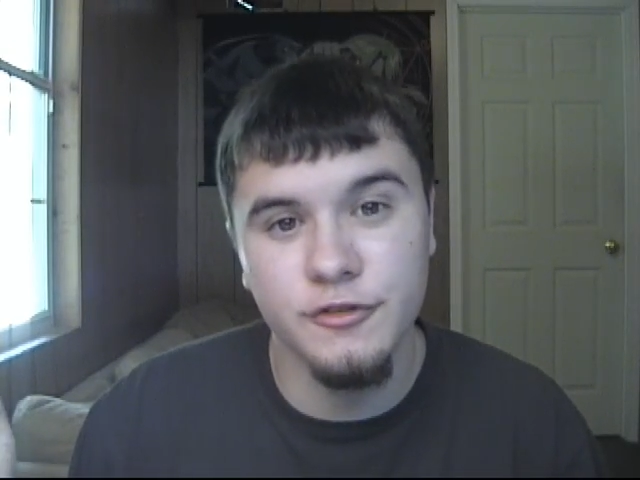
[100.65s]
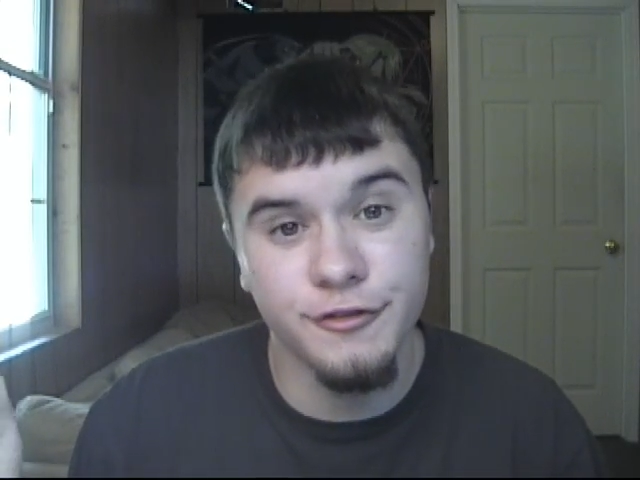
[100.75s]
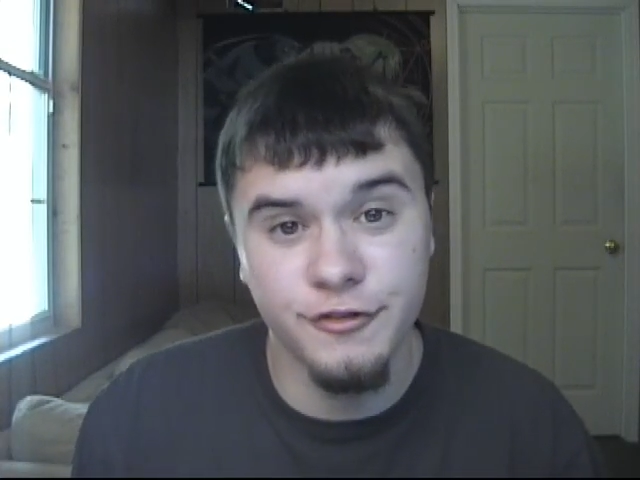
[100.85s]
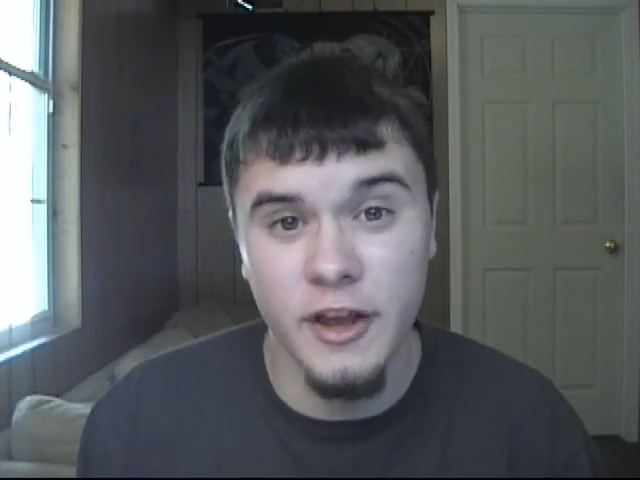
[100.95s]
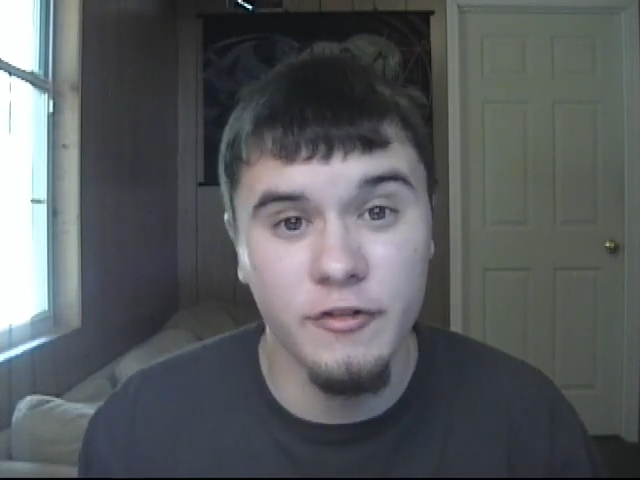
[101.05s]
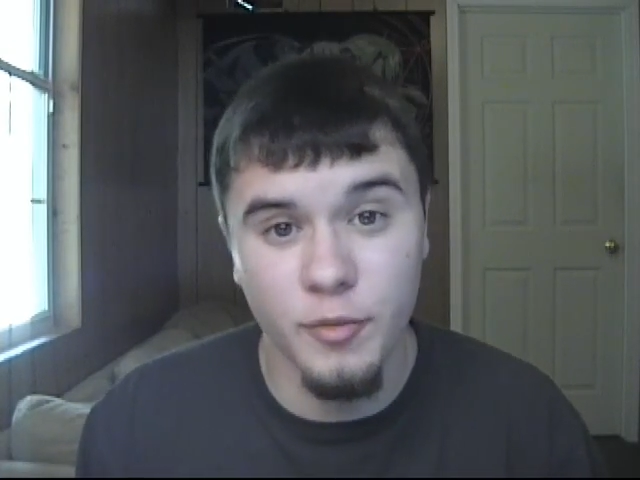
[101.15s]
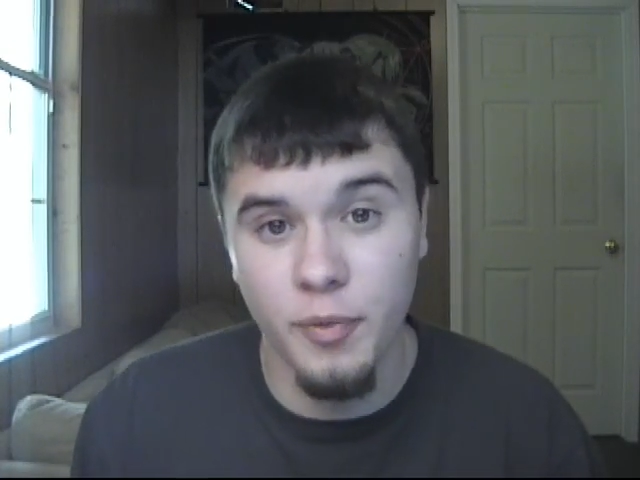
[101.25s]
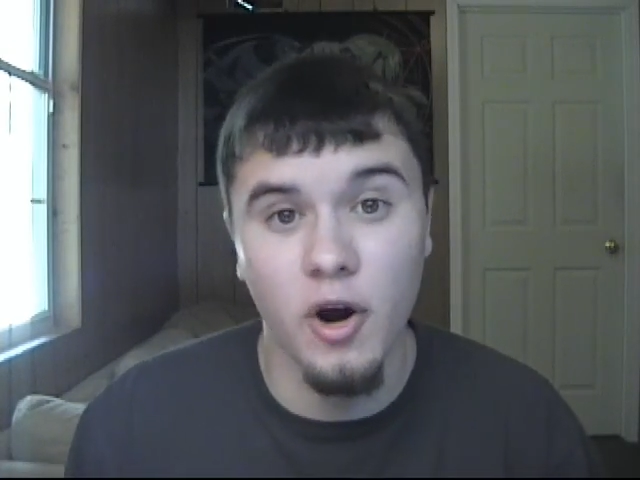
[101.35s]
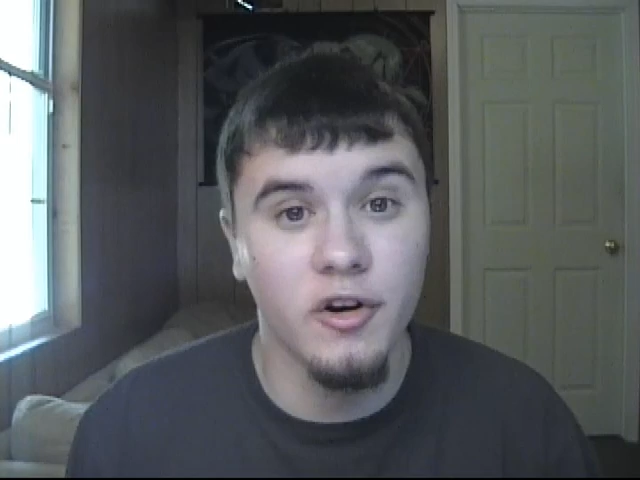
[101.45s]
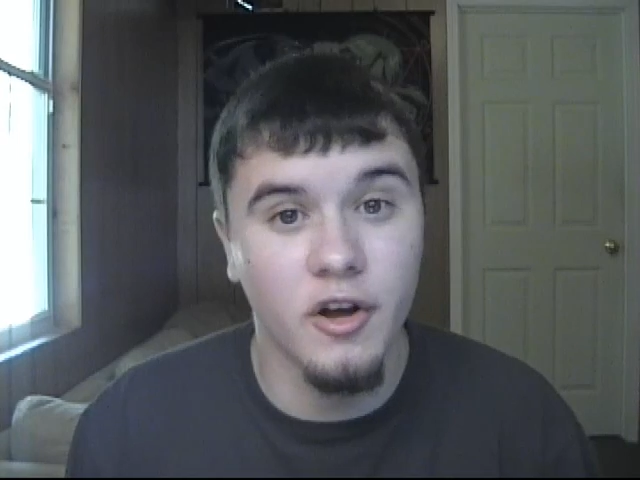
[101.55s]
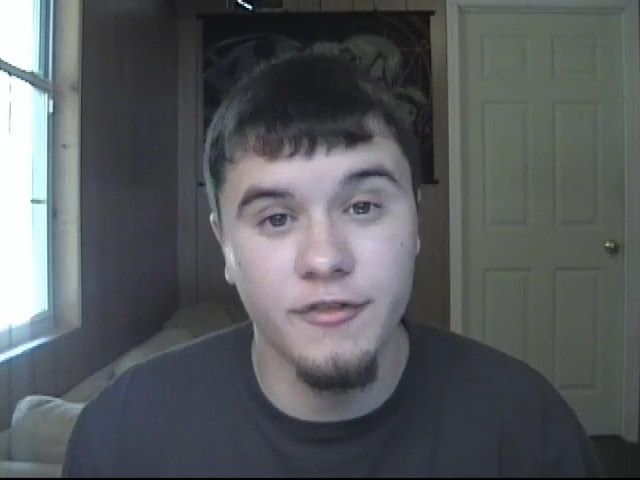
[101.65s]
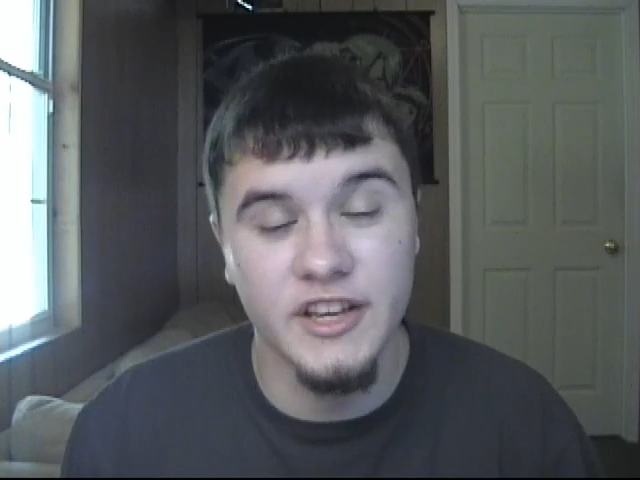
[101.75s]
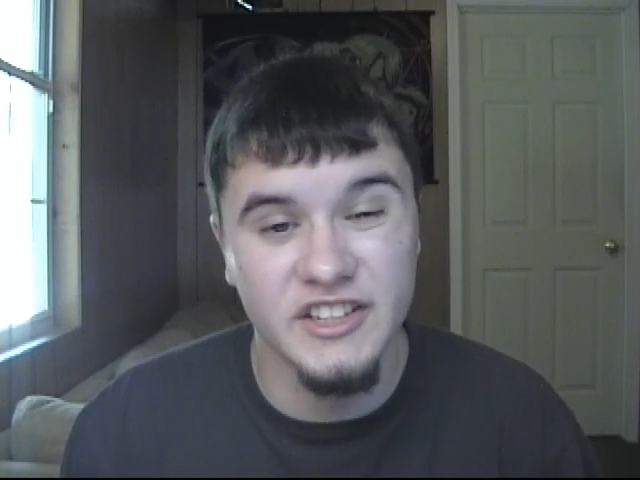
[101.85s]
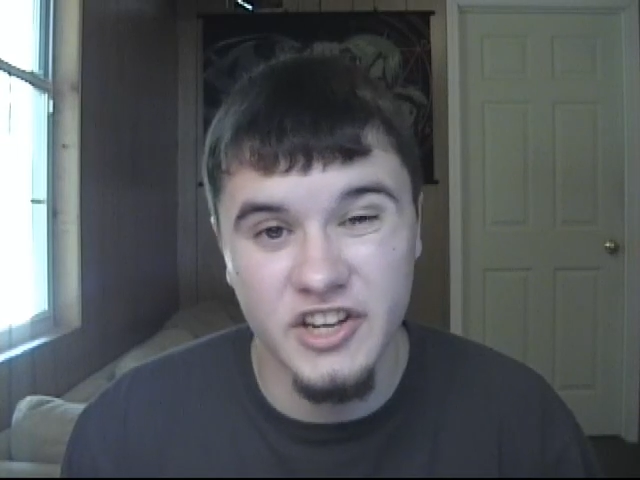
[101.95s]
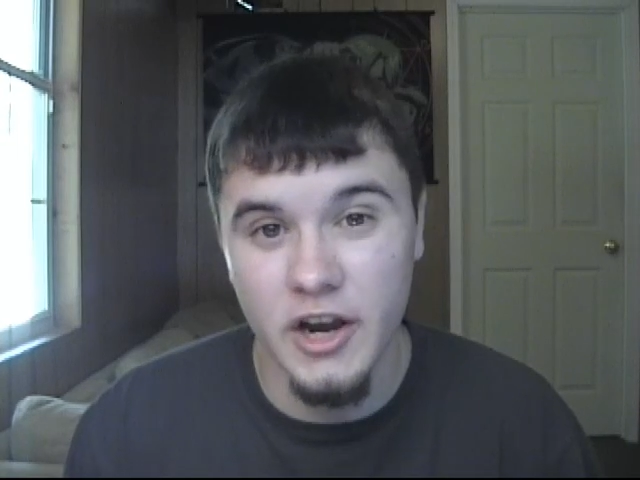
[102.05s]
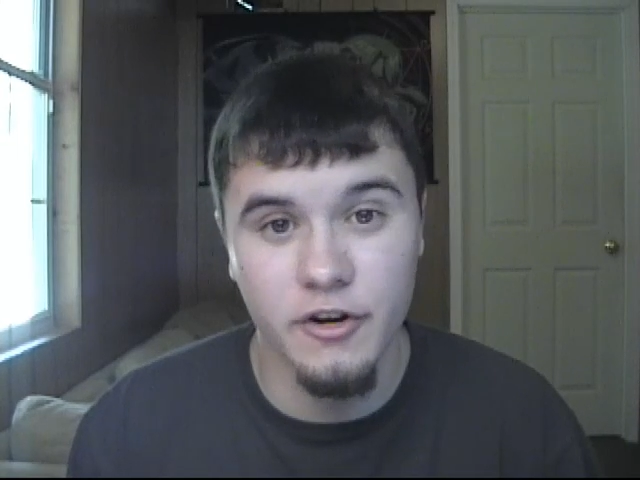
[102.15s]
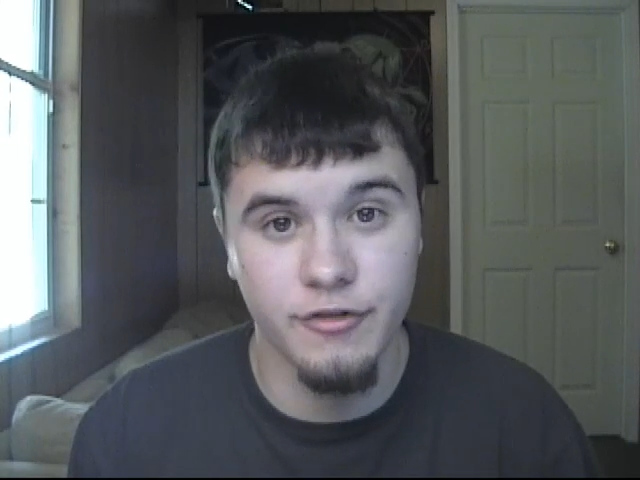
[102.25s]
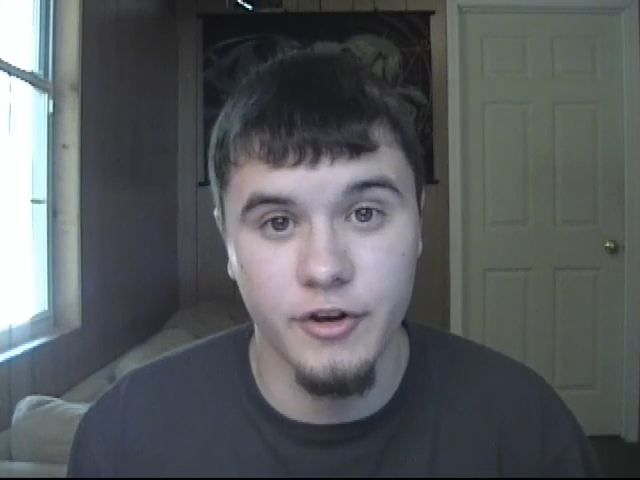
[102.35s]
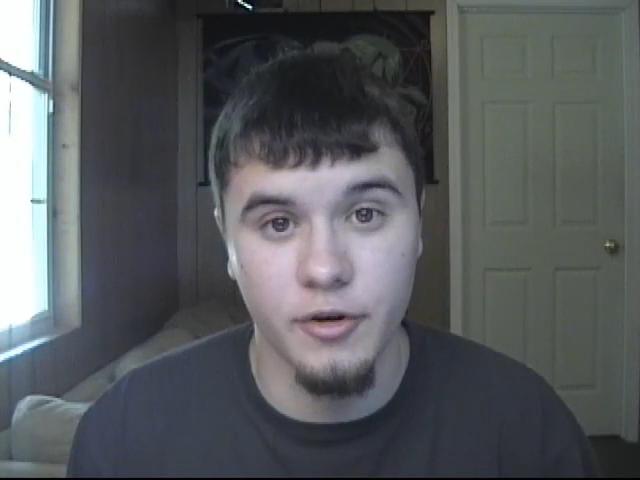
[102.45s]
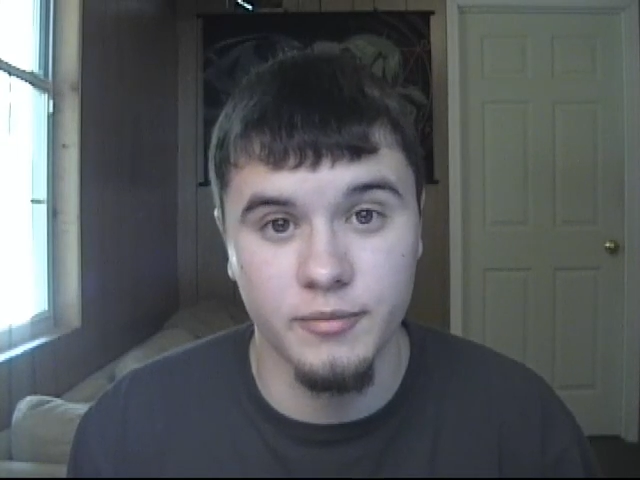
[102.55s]
favorite part of the entire
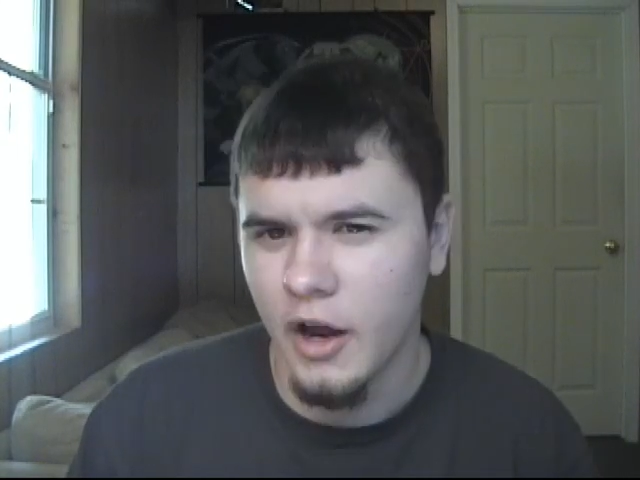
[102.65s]
film.